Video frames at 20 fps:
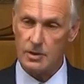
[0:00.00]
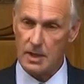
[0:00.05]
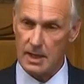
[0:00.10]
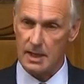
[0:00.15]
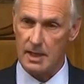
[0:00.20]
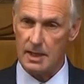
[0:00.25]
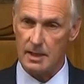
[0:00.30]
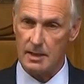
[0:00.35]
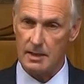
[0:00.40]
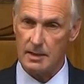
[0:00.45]

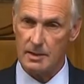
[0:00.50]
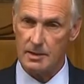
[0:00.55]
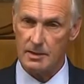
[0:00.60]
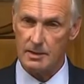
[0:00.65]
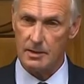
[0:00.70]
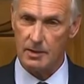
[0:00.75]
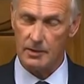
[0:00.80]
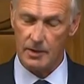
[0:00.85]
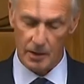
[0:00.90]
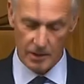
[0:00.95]
dear
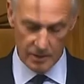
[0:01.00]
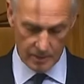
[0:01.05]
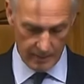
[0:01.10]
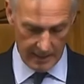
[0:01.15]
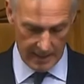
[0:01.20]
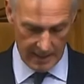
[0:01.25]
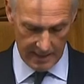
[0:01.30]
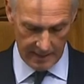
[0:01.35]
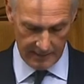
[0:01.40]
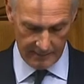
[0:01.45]
to those
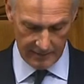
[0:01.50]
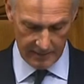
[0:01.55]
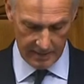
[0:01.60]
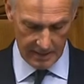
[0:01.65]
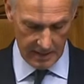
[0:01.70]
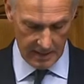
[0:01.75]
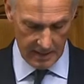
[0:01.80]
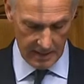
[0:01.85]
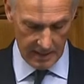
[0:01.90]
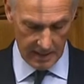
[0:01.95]
we love
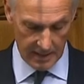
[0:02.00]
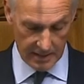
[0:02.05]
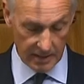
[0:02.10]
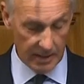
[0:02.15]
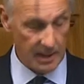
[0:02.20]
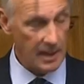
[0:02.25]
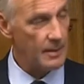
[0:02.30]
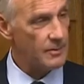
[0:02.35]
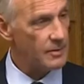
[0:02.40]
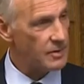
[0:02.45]
and to
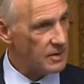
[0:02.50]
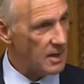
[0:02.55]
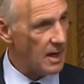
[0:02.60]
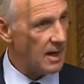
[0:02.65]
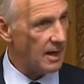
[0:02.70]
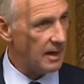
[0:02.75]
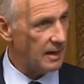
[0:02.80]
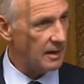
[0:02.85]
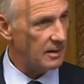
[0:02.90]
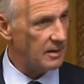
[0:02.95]
keep
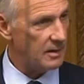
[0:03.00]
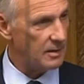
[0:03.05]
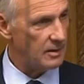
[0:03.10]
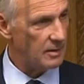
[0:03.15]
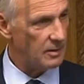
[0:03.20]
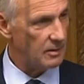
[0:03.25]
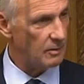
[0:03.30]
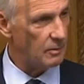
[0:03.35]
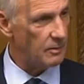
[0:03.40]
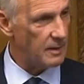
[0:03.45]
saying
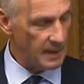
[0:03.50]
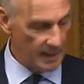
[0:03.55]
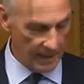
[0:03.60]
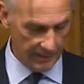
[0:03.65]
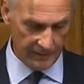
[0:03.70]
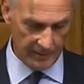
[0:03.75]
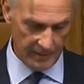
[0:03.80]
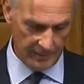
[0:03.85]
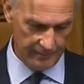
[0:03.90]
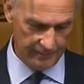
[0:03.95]
we
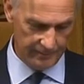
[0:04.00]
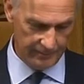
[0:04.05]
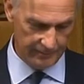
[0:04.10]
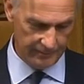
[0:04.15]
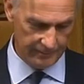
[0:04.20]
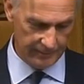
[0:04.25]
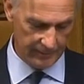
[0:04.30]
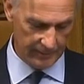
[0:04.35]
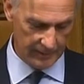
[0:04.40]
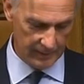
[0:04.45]
love them.
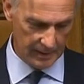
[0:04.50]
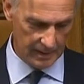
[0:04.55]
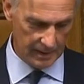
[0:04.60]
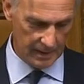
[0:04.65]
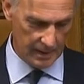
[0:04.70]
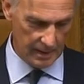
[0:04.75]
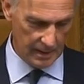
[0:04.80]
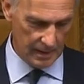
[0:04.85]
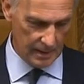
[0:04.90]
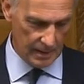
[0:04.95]

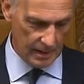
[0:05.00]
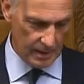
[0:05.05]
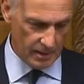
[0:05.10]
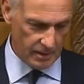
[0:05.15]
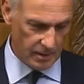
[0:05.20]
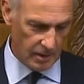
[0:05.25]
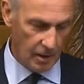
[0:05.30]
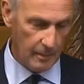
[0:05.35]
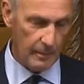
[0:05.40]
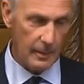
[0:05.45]

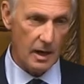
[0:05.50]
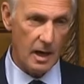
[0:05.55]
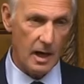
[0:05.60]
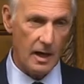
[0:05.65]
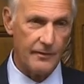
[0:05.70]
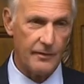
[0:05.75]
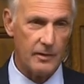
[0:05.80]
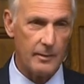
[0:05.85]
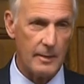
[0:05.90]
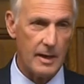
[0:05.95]
So on
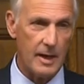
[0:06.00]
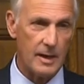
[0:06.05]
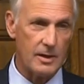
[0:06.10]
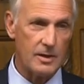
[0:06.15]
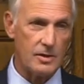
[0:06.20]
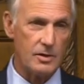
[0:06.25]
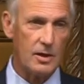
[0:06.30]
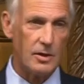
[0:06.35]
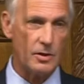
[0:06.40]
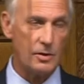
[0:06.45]
behalf of my
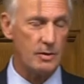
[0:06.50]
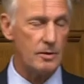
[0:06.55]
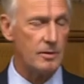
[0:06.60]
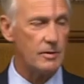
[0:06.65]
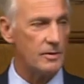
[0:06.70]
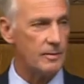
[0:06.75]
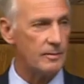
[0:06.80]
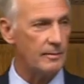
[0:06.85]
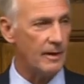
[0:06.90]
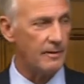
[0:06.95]

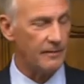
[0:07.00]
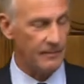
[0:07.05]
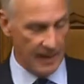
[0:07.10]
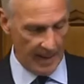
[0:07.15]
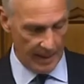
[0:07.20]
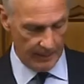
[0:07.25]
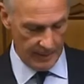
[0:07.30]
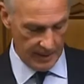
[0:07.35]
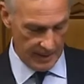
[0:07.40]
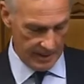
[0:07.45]
constituents, my
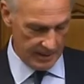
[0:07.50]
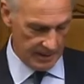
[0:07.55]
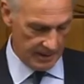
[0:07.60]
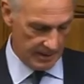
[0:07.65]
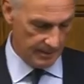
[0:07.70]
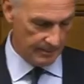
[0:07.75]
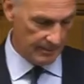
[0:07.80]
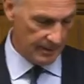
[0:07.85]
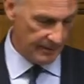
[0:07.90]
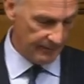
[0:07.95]
family,
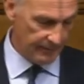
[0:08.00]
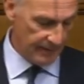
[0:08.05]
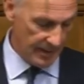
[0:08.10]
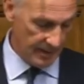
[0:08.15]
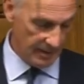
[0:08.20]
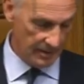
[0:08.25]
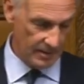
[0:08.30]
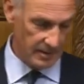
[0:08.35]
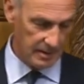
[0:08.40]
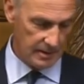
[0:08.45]
my
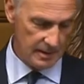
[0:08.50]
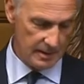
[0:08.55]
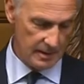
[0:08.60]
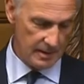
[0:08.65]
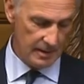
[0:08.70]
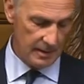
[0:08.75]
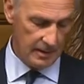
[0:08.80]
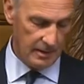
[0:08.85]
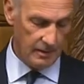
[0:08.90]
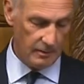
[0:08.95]
friends,
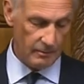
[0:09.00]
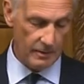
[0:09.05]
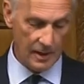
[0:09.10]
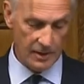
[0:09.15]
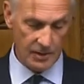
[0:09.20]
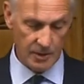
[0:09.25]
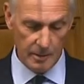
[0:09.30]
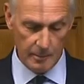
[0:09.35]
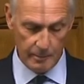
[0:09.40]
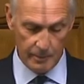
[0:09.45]

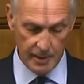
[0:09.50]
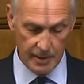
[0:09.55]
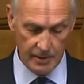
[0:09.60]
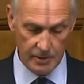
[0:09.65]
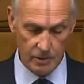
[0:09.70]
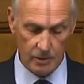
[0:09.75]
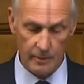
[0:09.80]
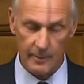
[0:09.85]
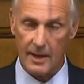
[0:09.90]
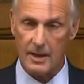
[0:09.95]
rest in
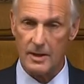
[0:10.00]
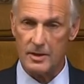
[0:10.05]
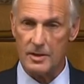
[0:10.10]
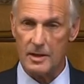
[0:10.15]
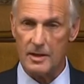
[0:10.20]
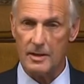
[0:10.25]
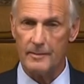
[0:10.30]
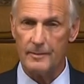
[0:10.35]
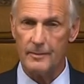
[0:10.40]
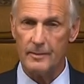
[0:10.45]
peace, Your
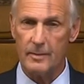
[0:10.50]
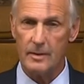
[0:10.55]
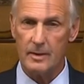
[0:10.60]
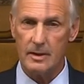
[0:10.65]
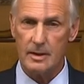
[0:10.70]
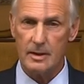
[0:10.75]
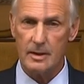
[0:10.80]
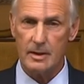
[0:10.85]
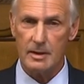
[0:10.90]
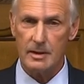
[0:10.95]
Majesty.
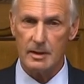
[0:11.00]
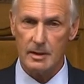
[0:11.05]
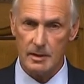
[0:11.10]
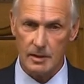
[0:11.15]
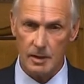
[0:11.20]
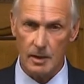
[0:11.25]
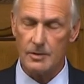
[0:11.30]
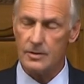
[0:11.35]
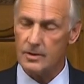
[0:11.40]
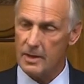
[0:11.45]
God